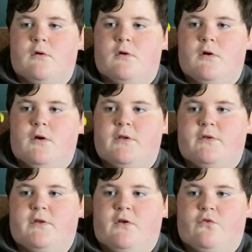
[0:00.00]
Hooks are
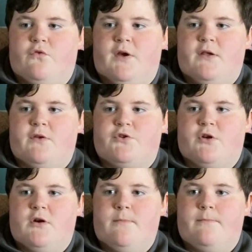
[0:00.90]
still razor
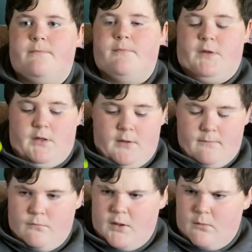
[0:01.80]
sharp. Yep.
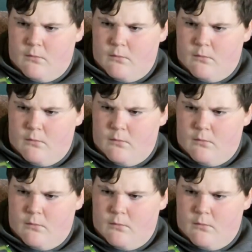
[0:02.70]
Wait.